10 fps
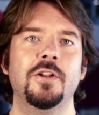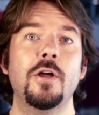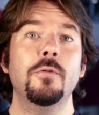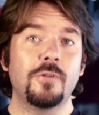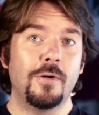
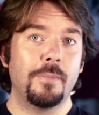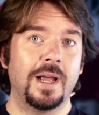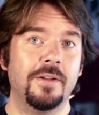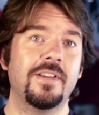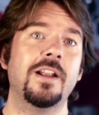Those
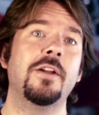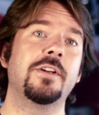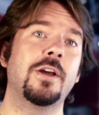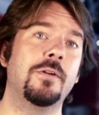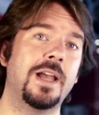compounds then
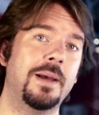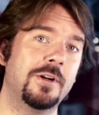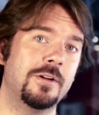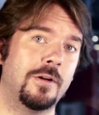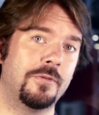undergo
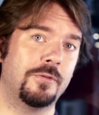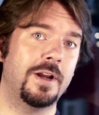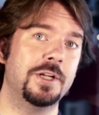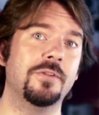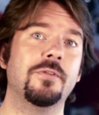chemical
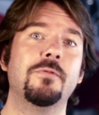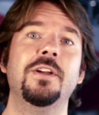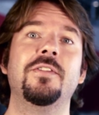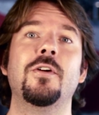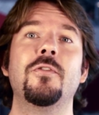alterations
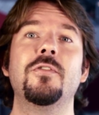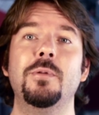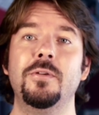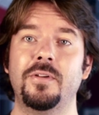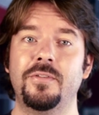freezing onto
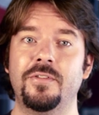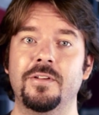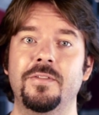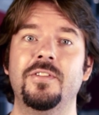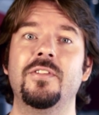Pluto's
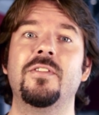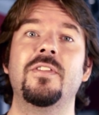surface as